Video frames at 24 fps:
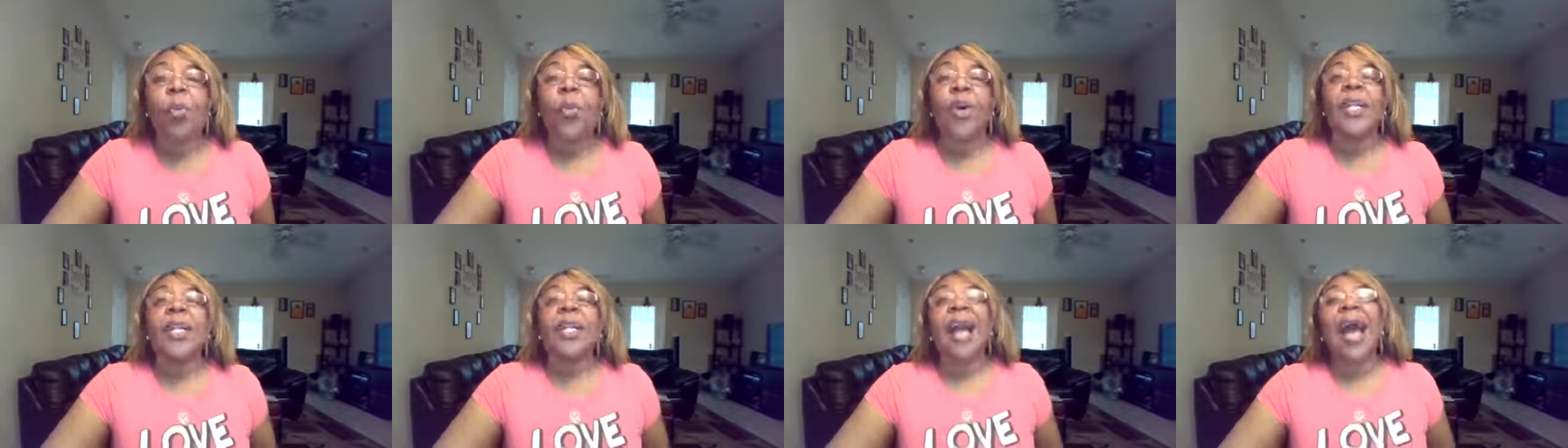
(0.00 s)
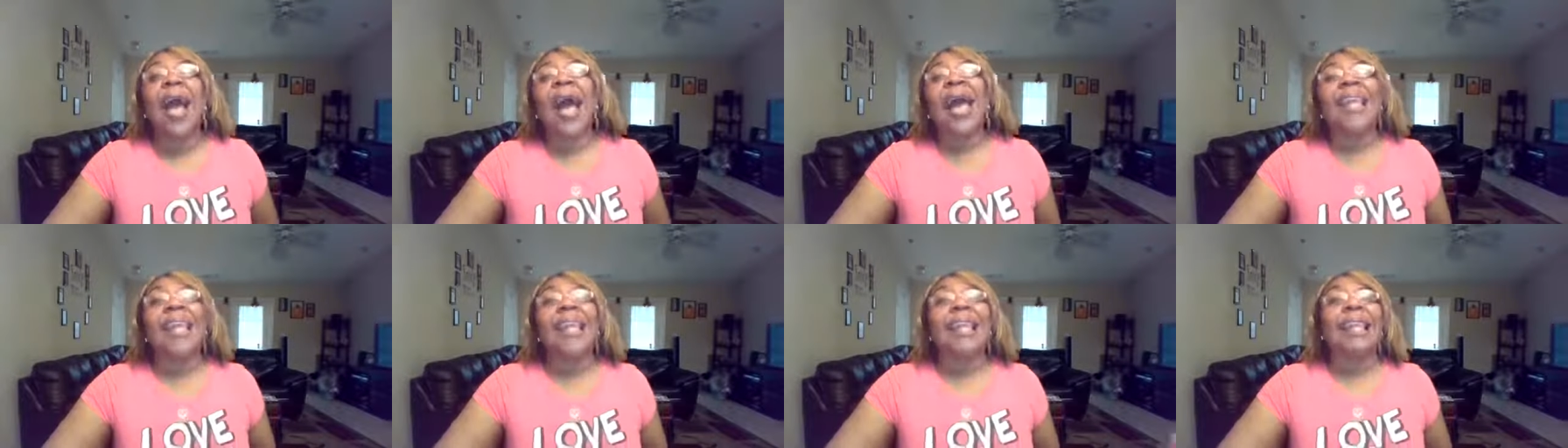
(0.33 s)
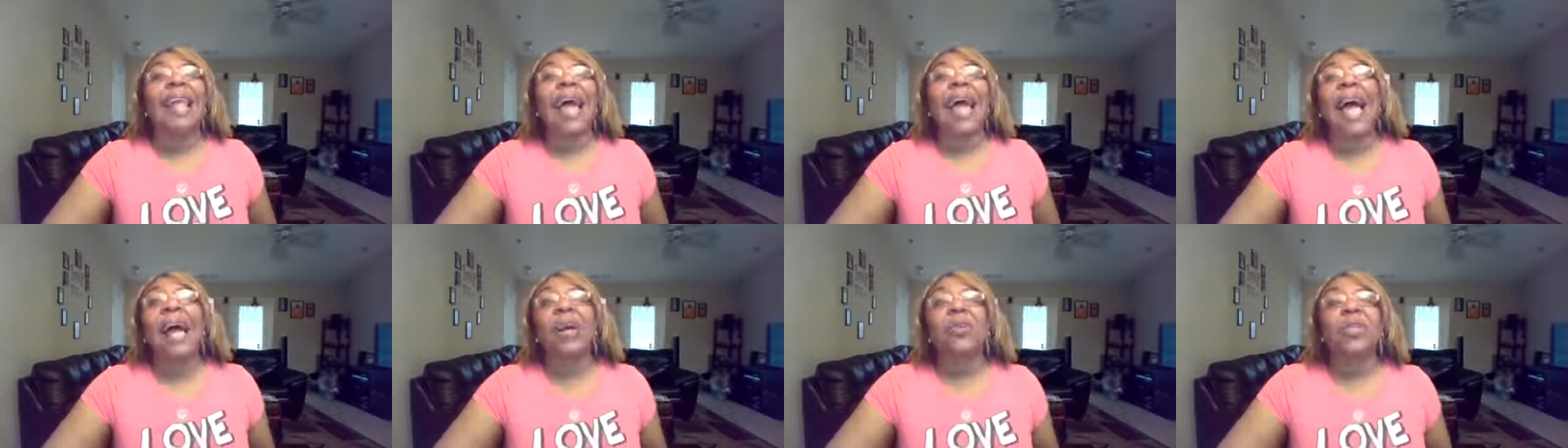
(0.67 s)
what god
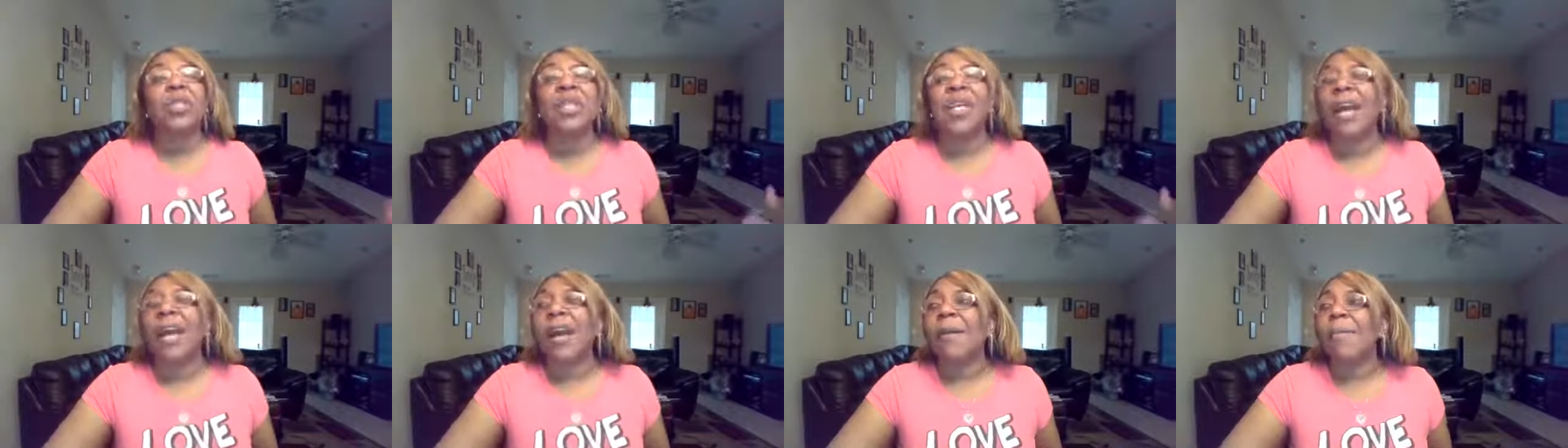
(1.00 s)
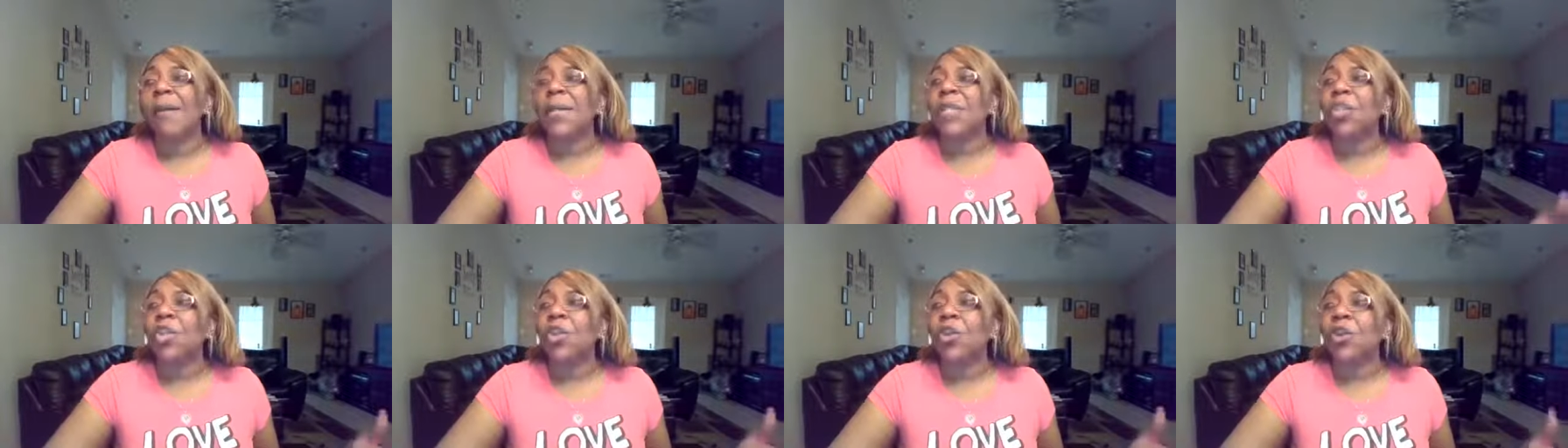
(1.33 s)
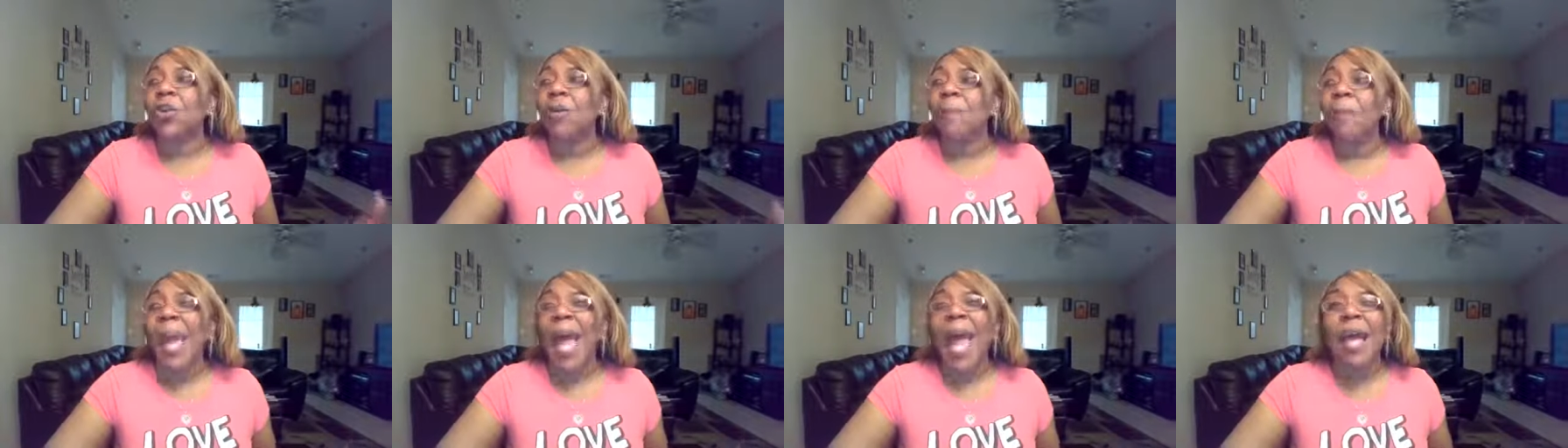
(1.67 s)
allowed to come into
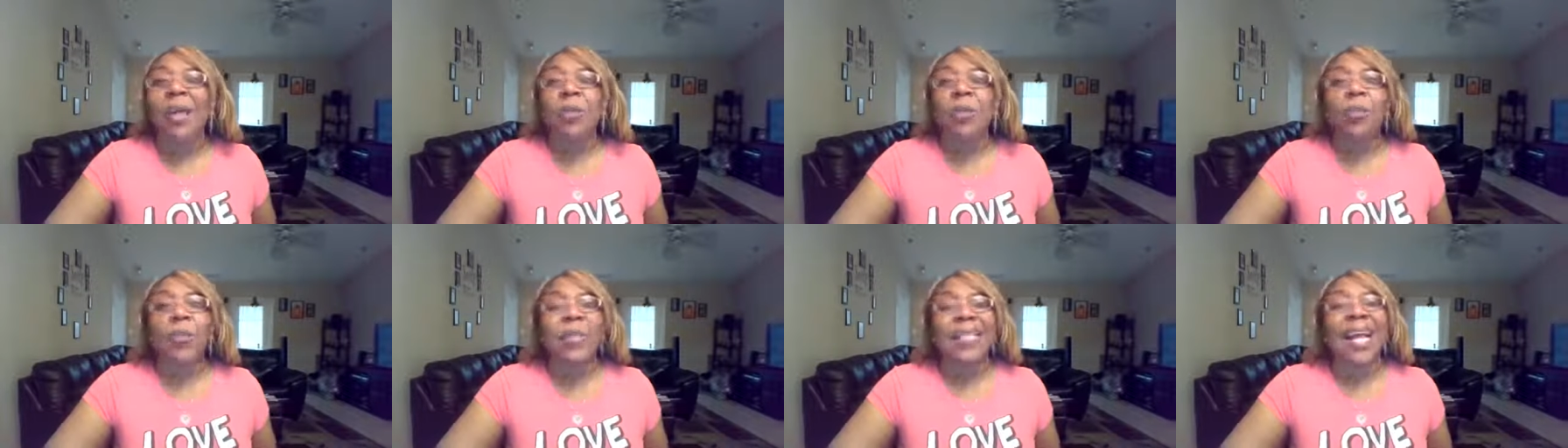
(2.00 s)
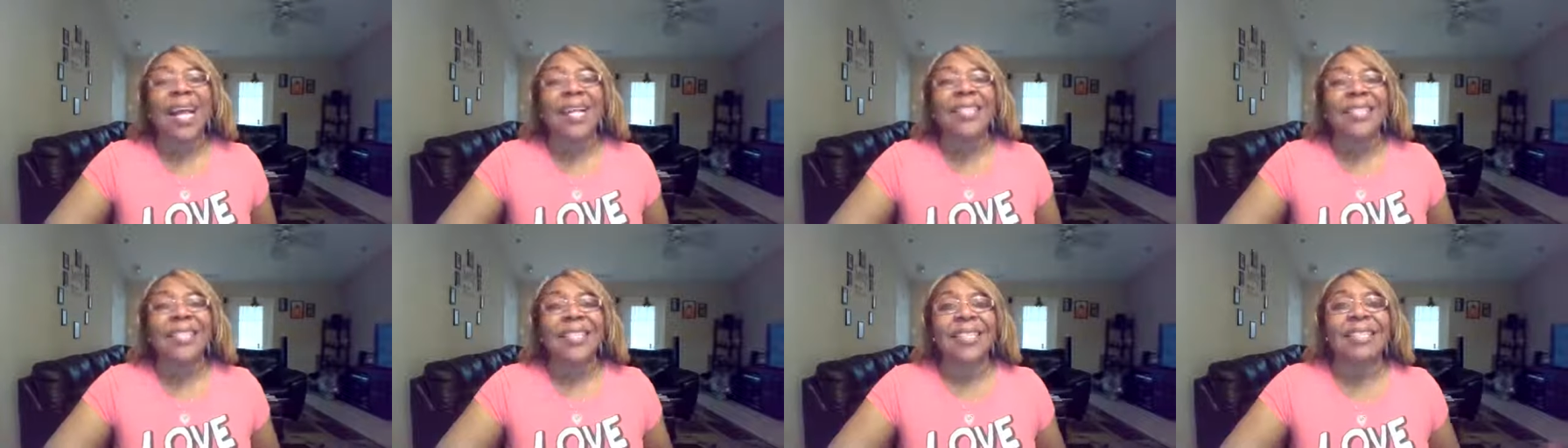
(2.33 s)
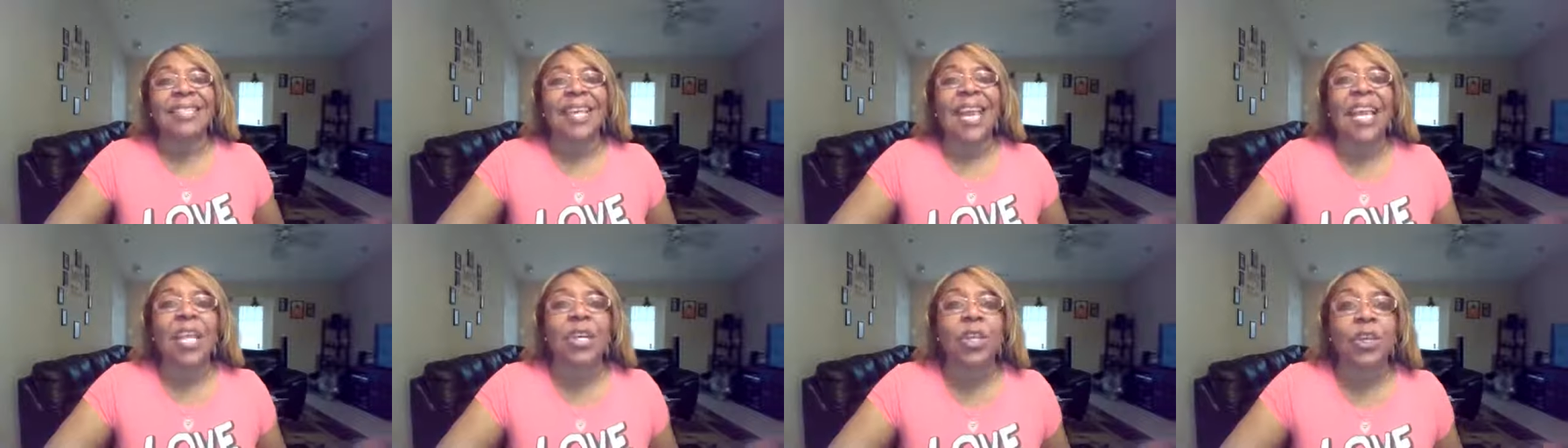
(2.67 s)
your path was not
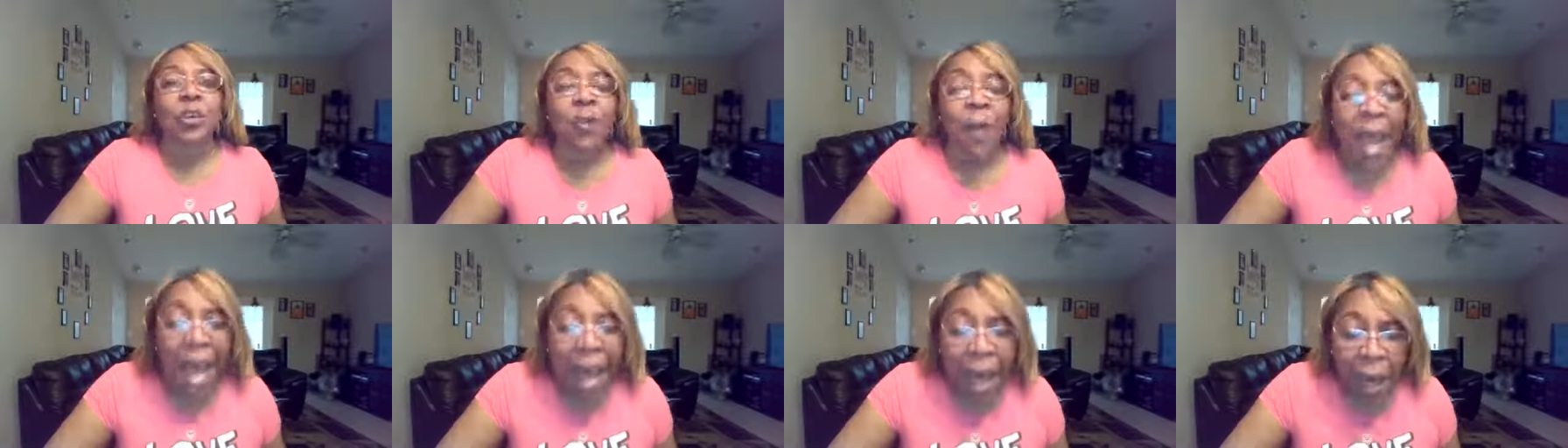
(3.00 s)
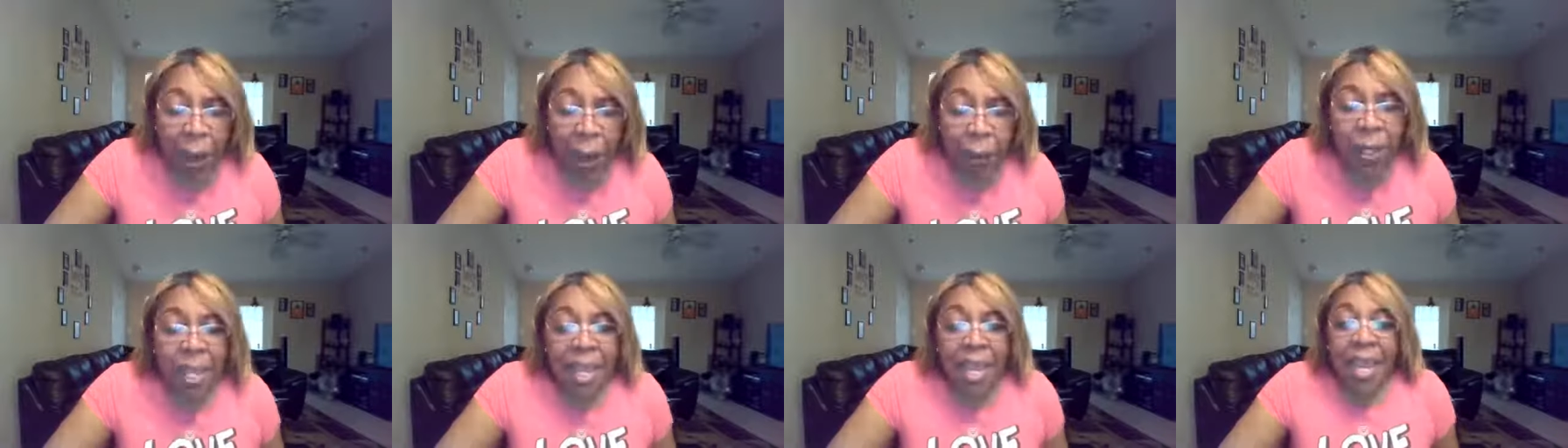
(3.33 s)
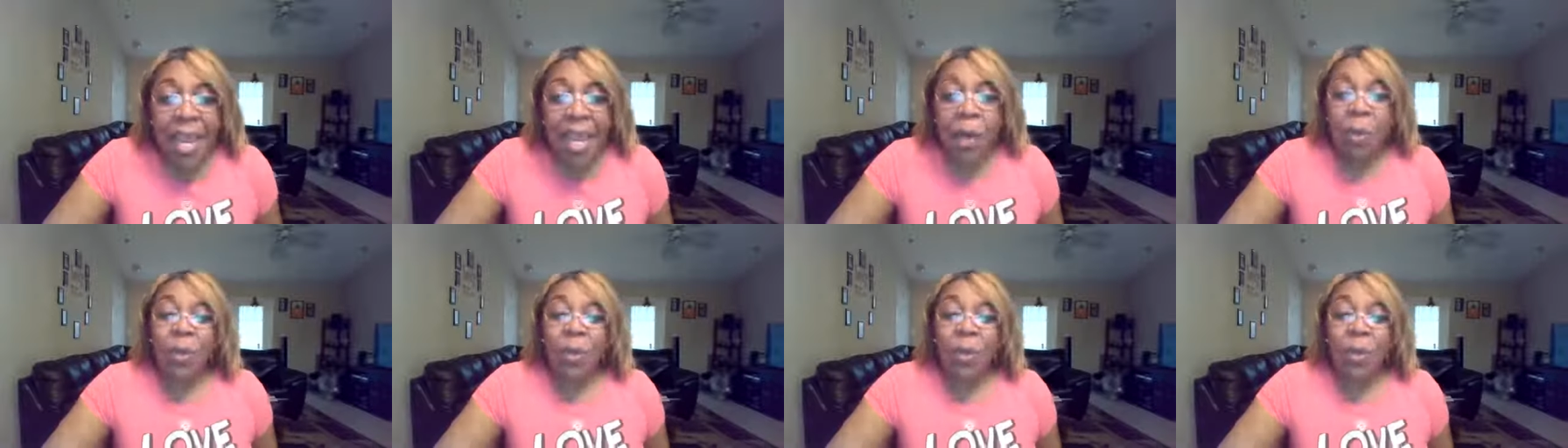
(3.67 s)
to take you out